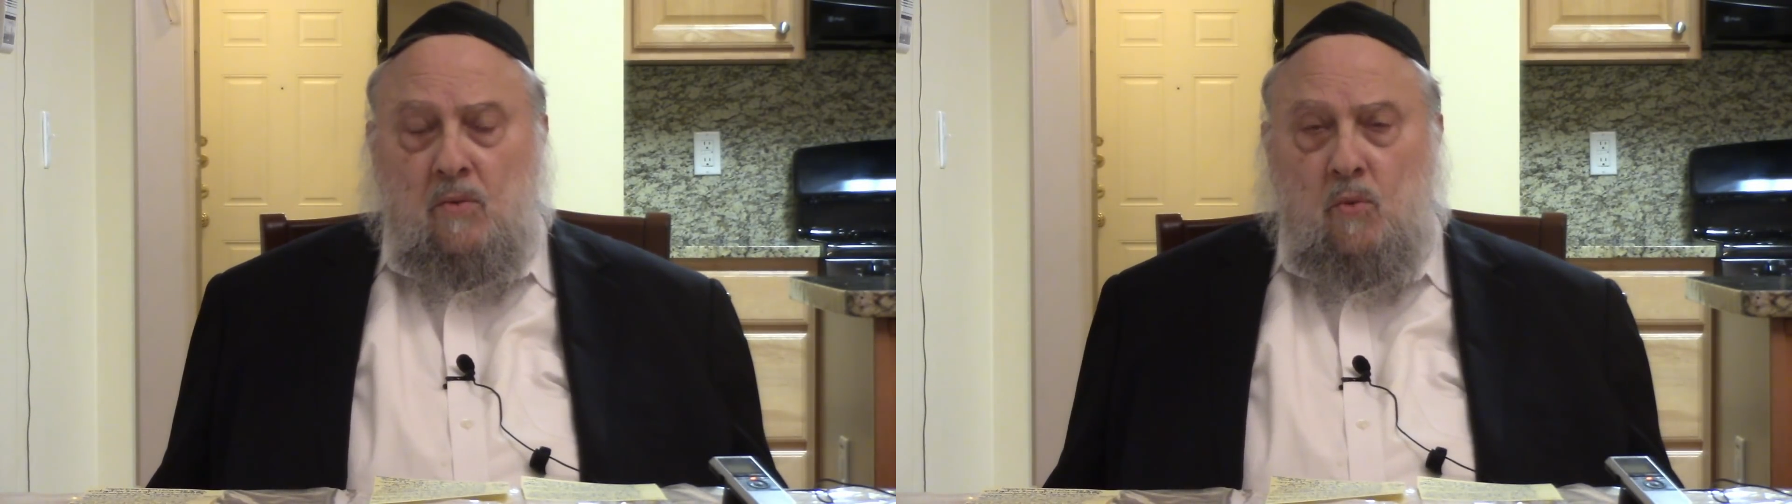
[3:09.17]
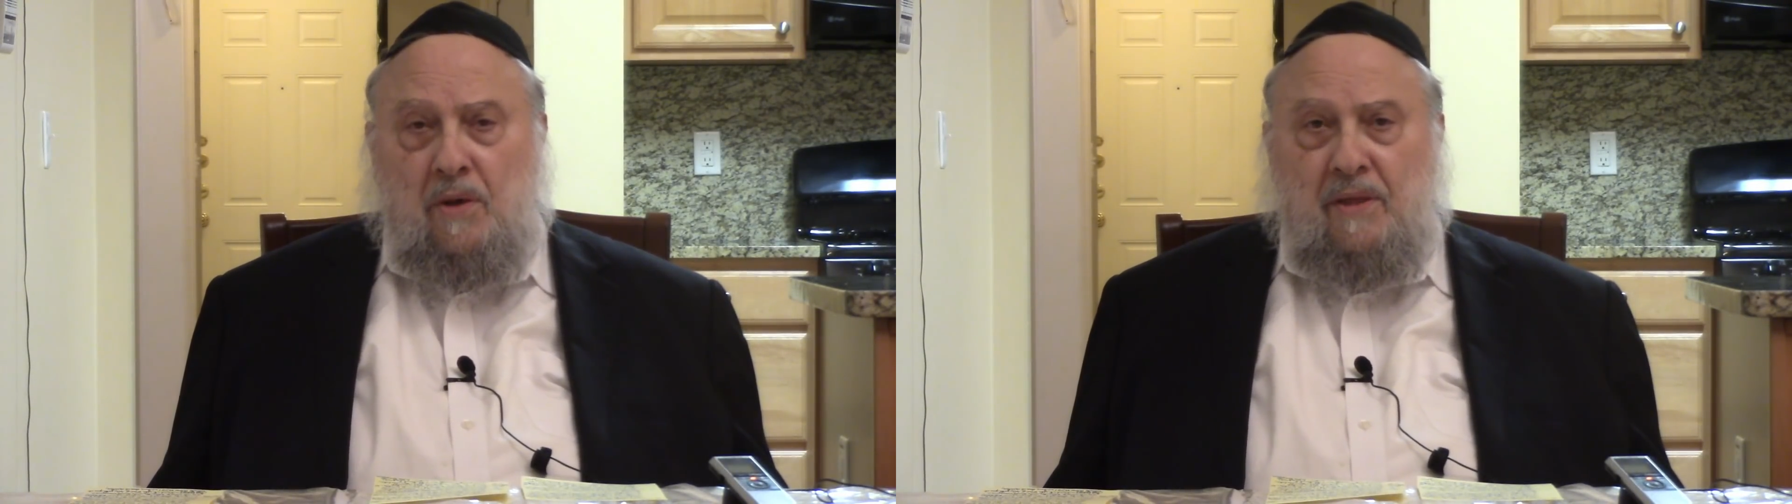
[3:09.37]

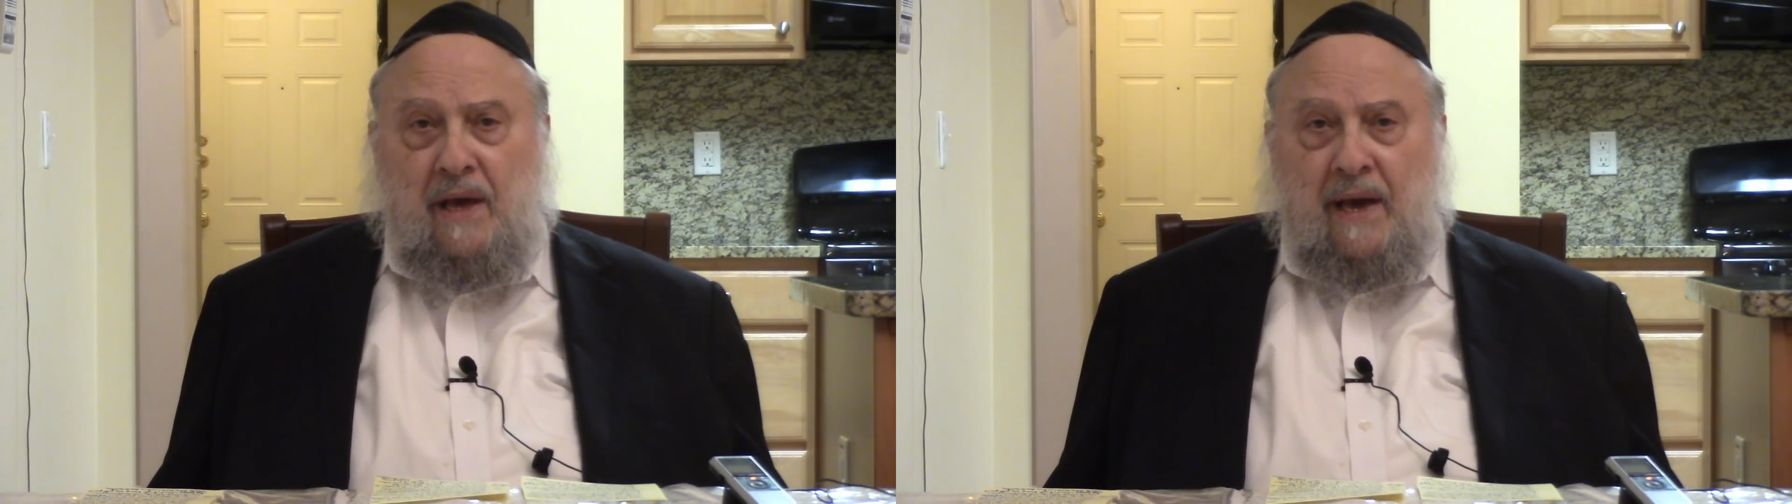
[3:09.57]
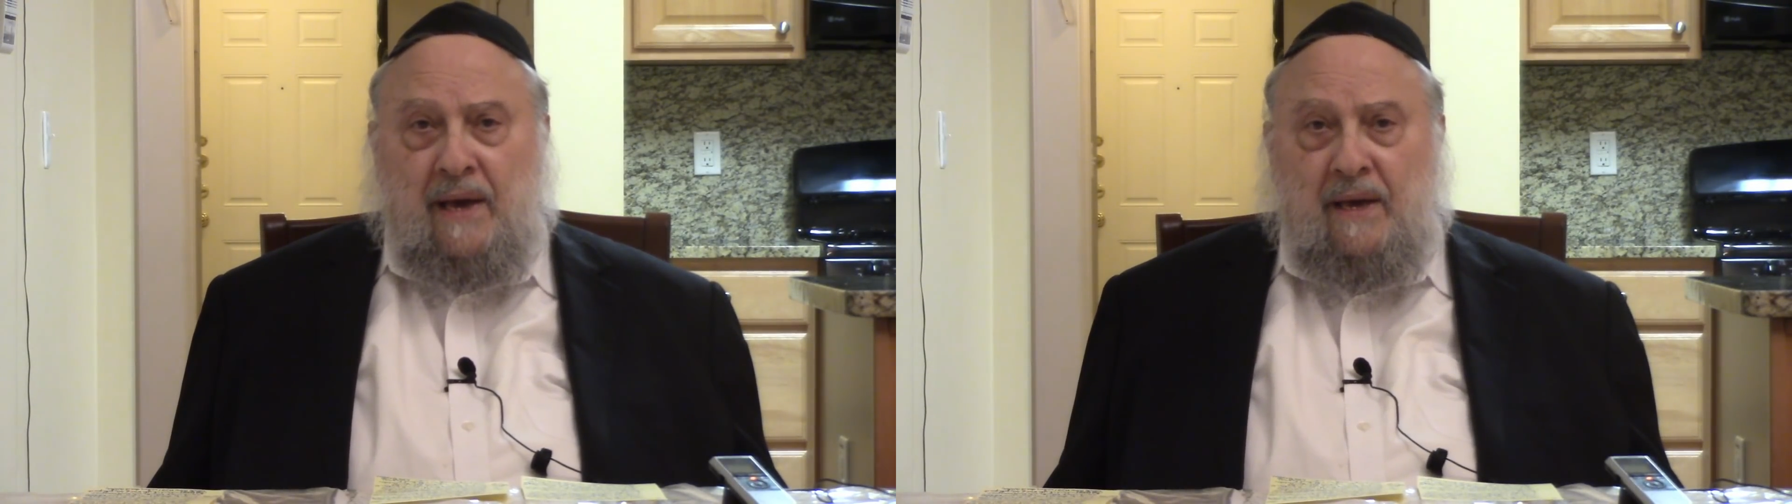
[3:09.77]
with
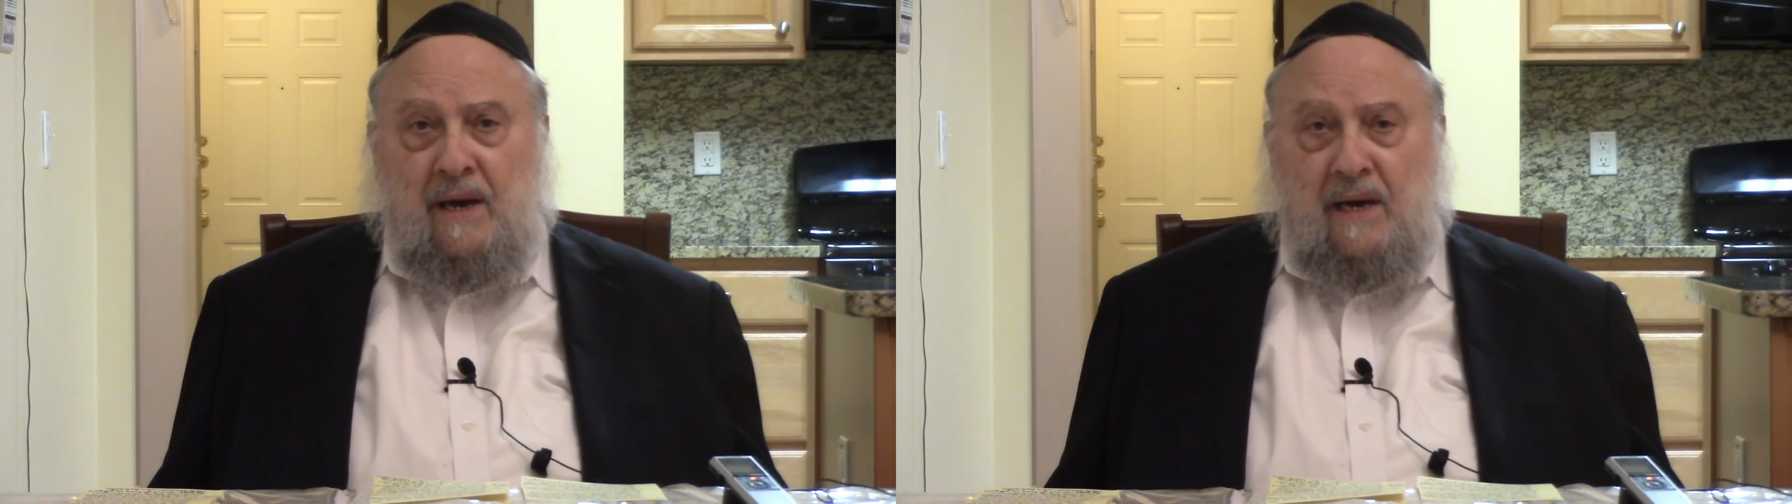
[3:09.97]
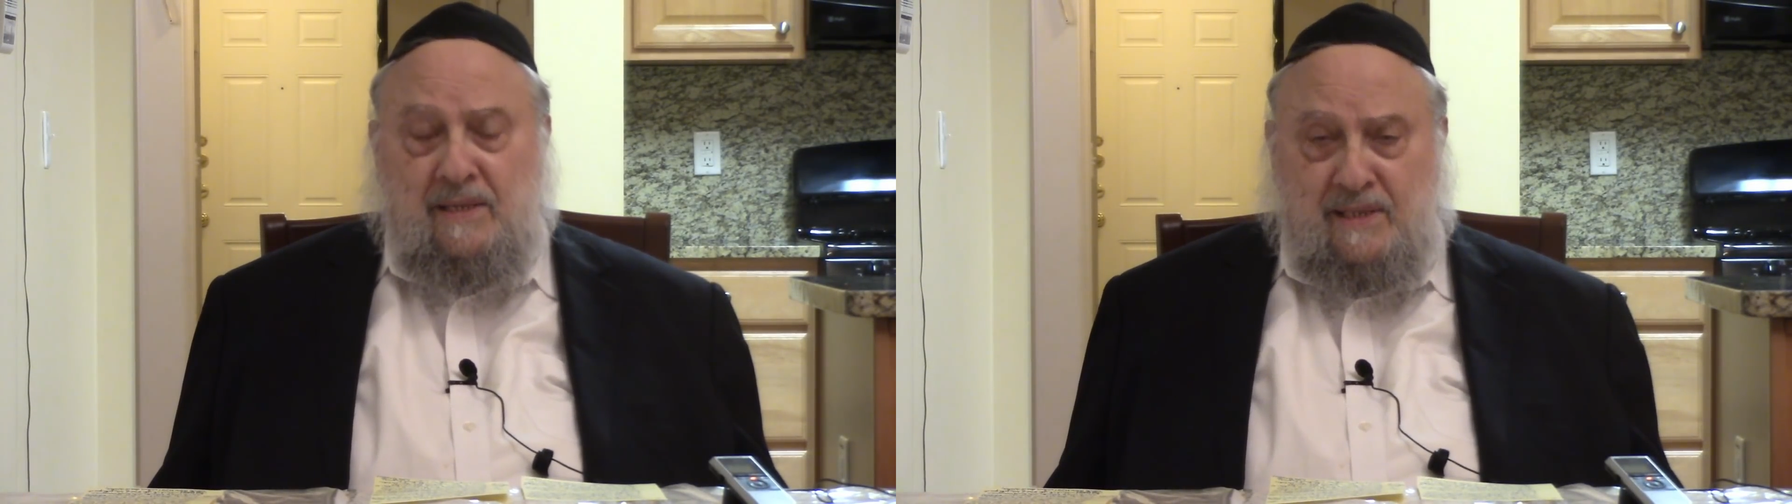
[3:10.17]
a
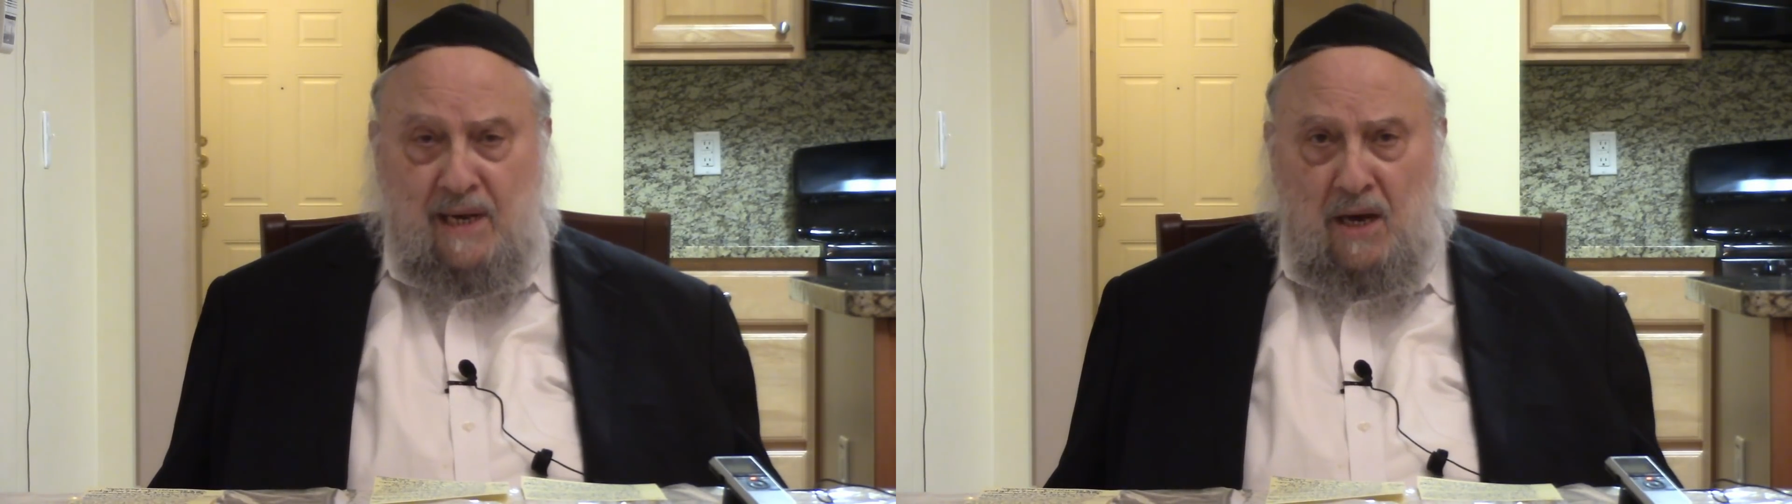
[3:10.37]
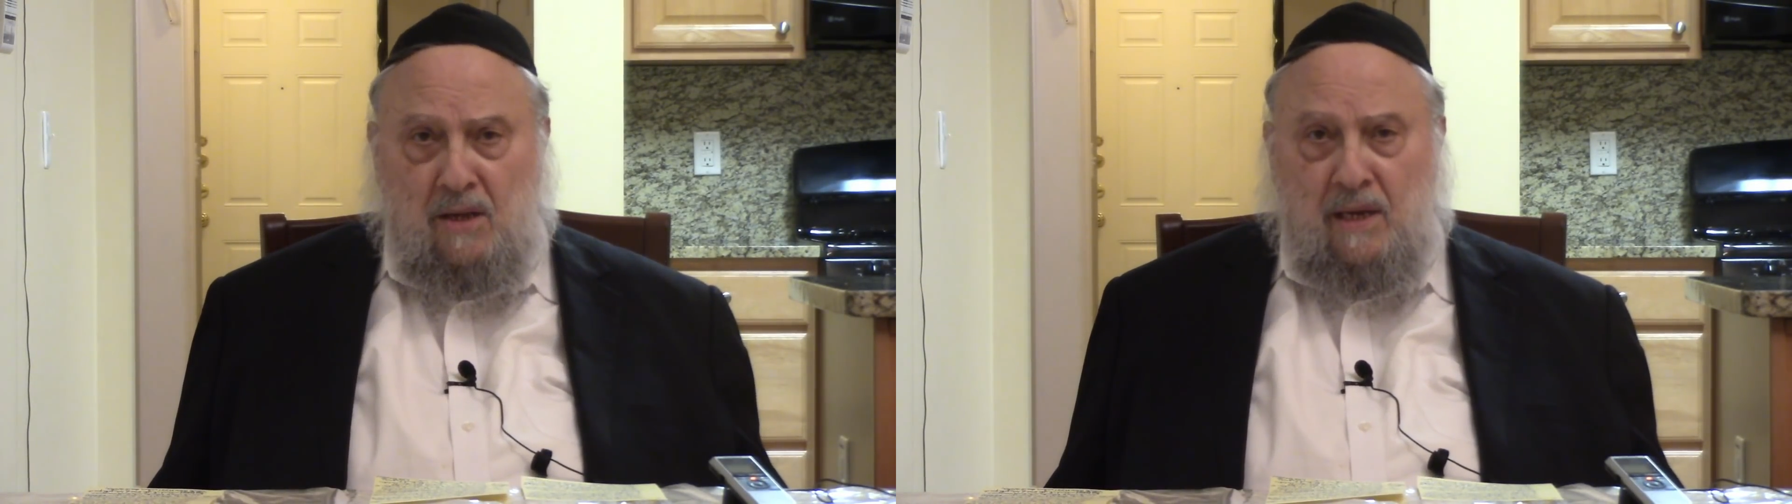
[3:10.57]
chazal